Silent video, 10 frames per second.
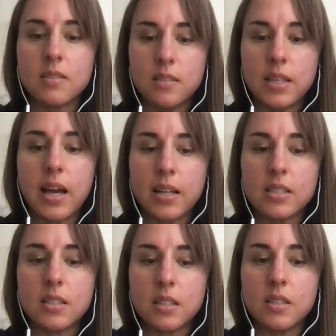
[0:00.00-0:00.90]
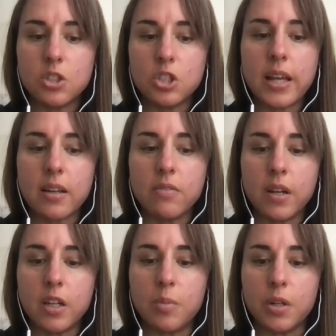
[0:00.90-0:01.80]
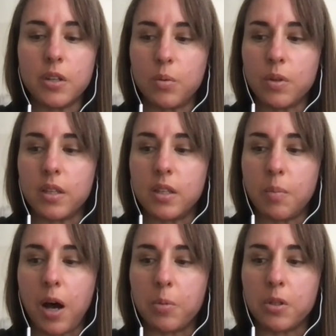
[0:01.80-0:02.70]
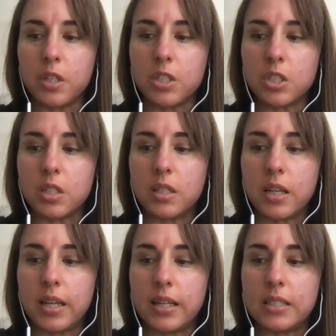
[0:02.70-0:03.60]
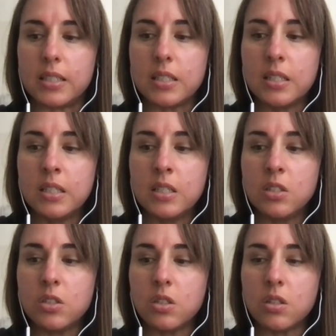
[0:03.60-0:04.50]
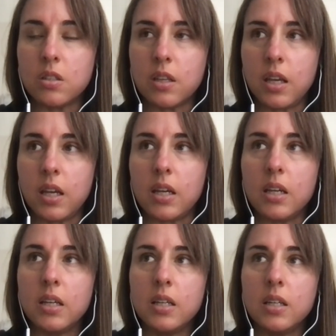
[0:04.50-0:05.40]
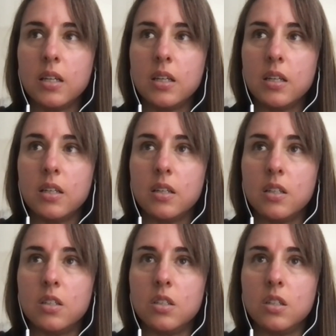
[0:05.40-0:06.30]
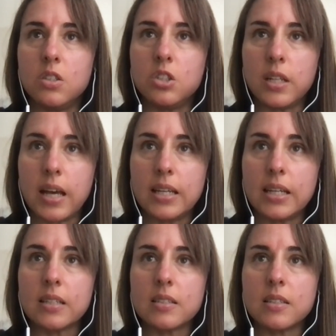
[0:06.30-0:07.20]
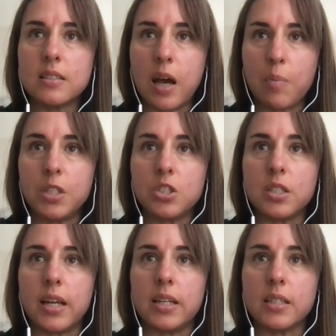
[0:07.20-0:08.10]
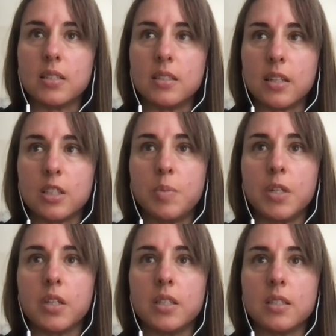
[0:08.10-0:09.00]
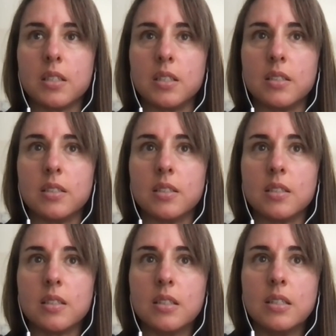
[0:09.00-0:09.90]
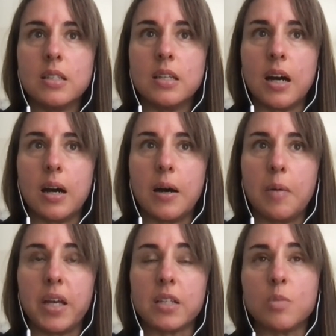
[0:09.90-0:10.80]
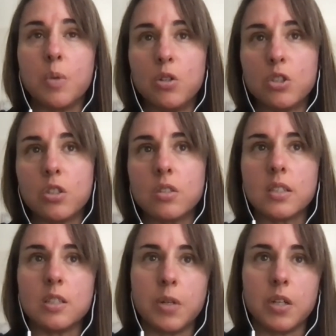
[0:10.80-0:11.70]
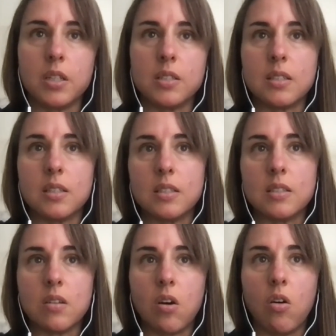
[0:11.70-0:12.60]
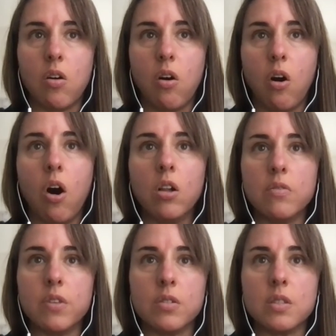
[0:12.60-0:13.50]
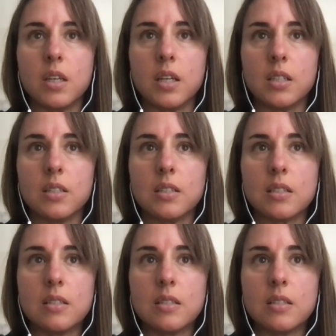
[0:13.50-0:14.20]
Well, it's the genetic variability within the population, and certainly genetics, epigenetics, experiences, exposures, experiences, all of those things